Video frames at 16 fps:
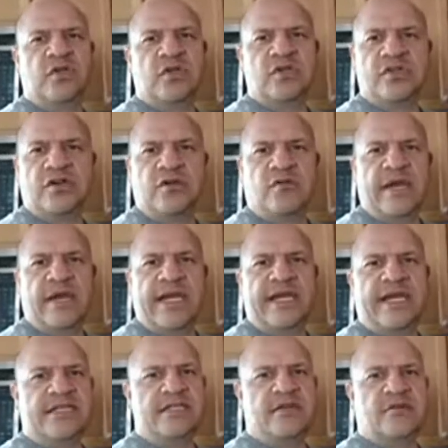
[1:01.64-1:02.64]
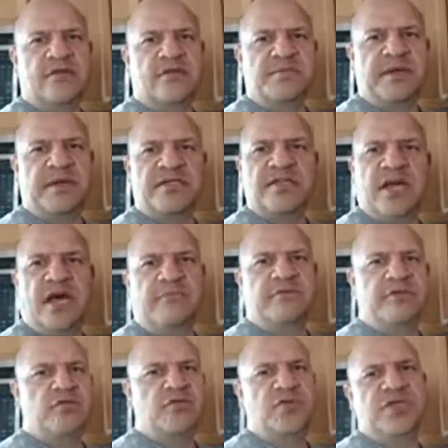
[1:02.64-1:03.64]
the food turns out great, nice and crispy on
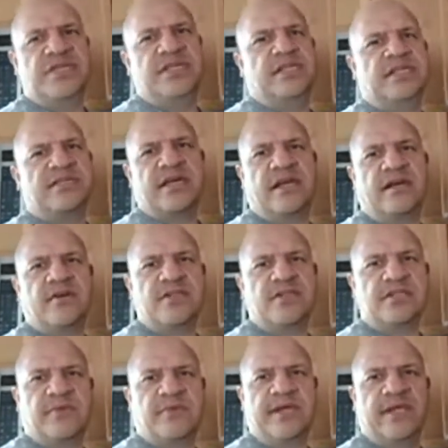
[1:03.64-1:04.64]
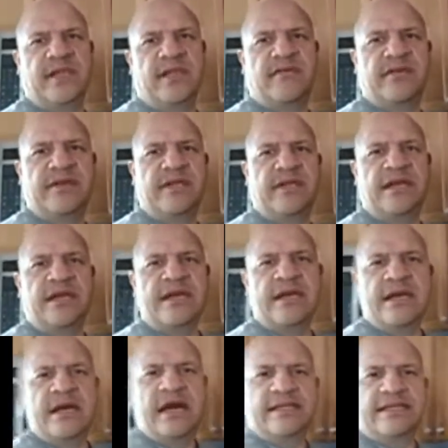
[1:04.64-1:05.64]
top, juicy in the center, just the way you love it.
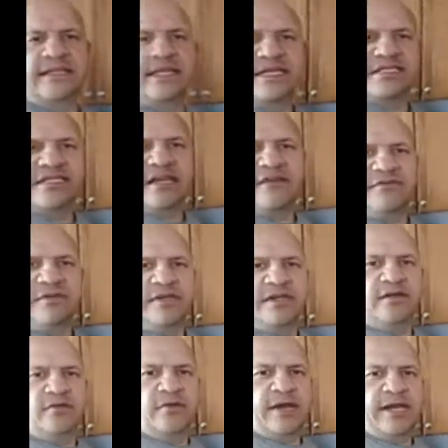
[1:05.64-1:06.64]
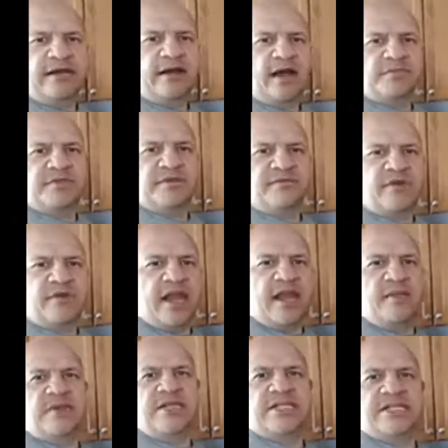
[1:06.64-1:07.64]
I think that's definitely a great option for
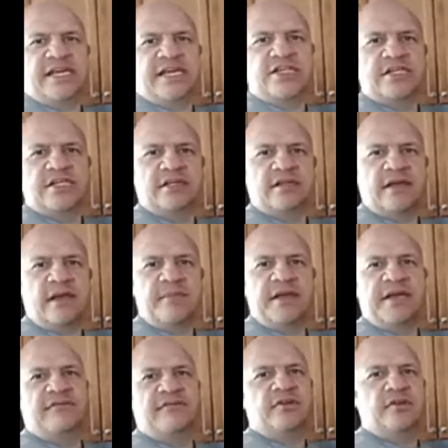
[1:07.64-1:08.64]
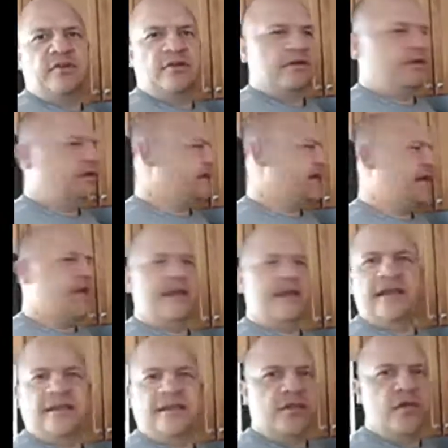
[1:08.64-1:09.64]
anybody's kitchen. I mean, if you're in
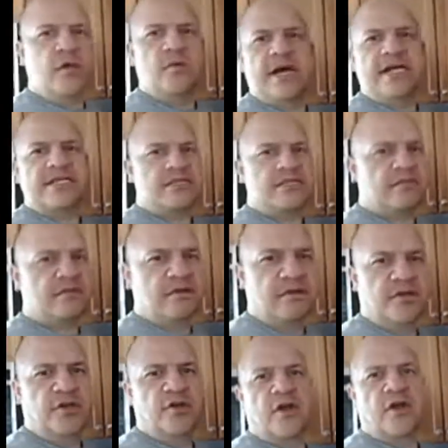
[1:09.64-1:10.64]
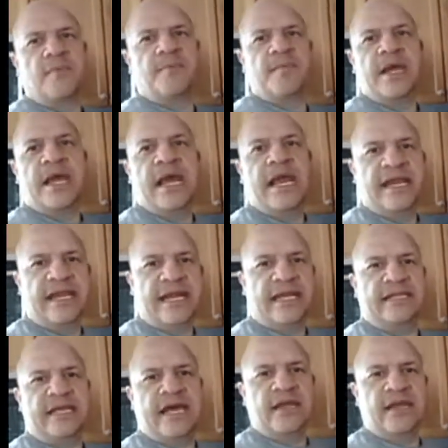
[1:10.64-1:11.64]
Canada, the U.S., Europe,
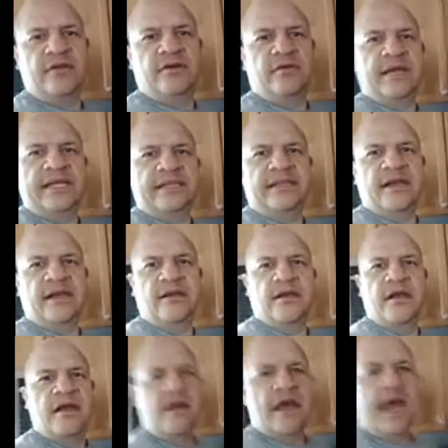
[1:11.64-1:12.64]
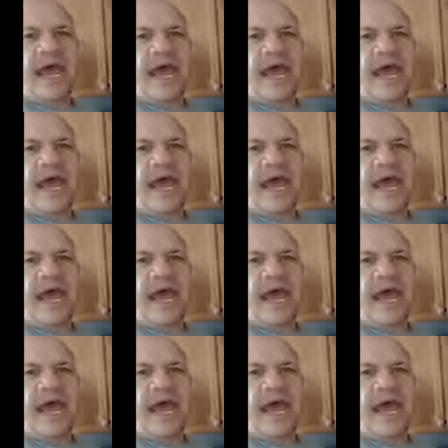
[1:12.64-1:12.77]
get that unit right there.